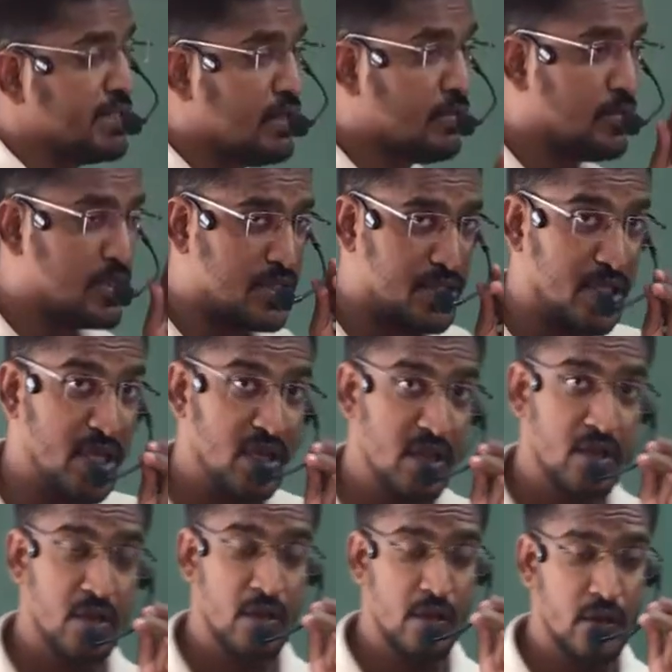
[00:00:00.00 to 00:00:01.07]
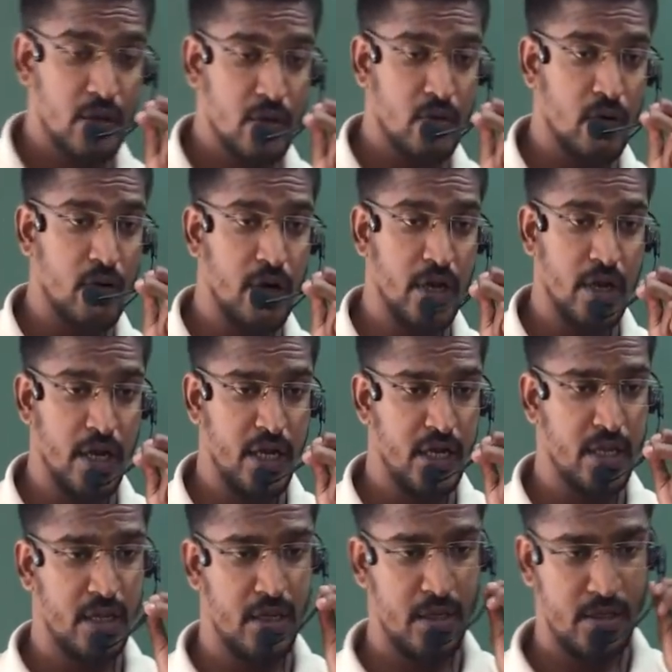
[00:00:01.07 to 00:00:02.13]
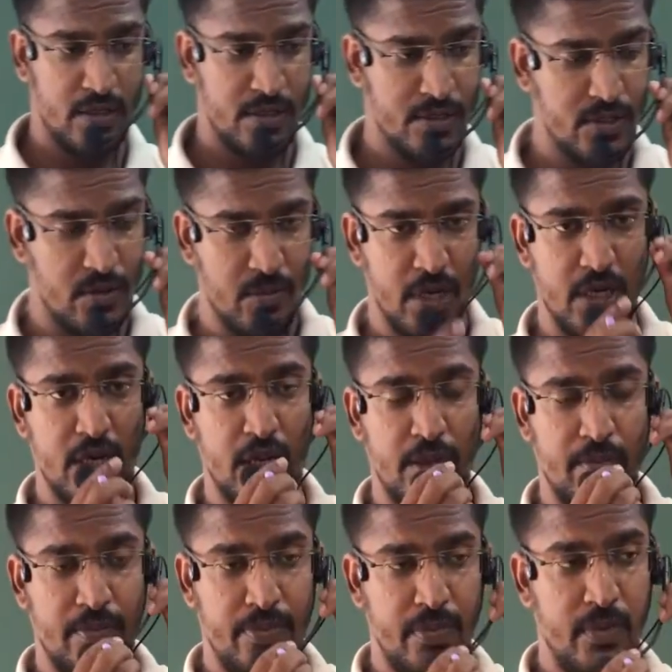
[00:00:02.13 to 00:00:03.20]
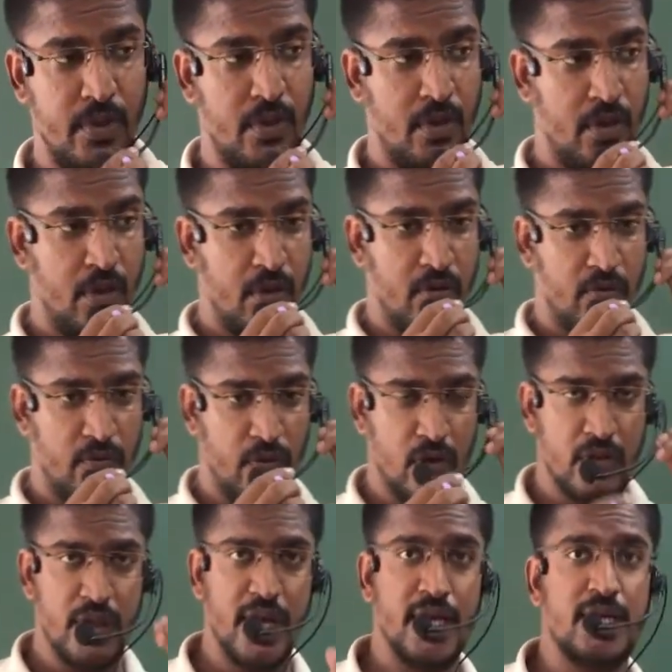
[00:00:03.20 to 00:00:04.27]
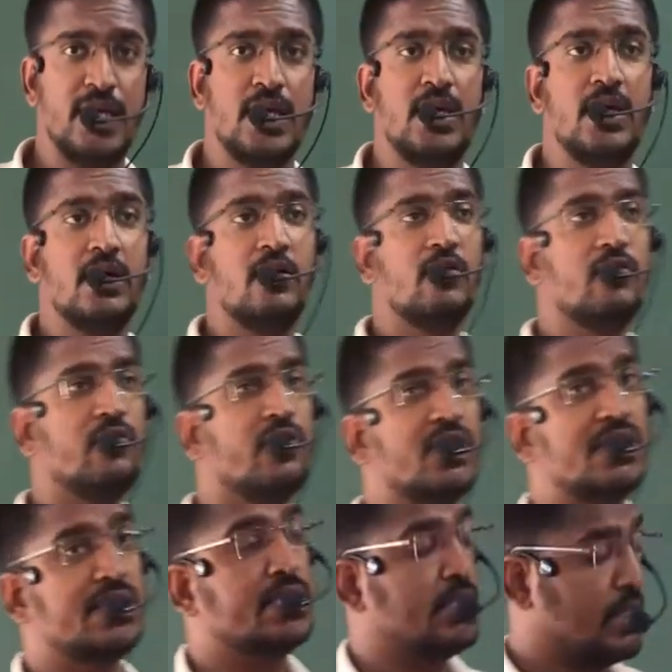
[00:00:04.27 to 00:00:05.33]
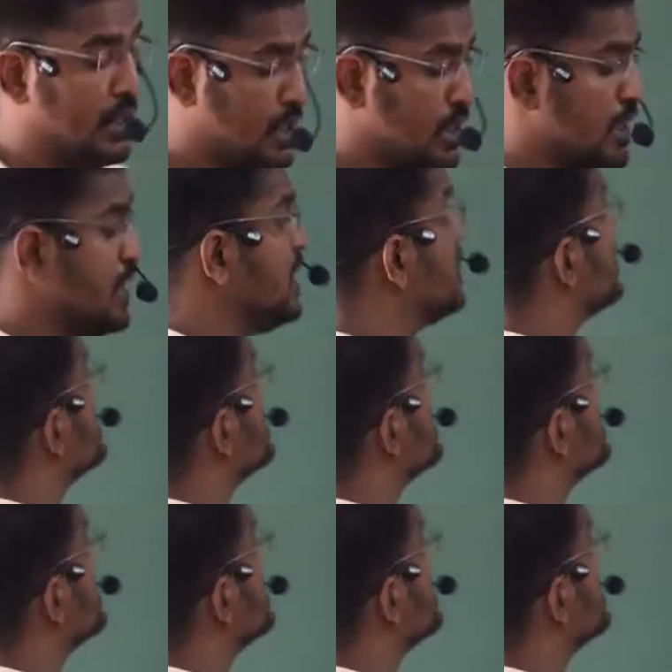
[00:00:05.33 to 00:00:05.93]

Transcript: numbers in coordinate geometry. For that, first let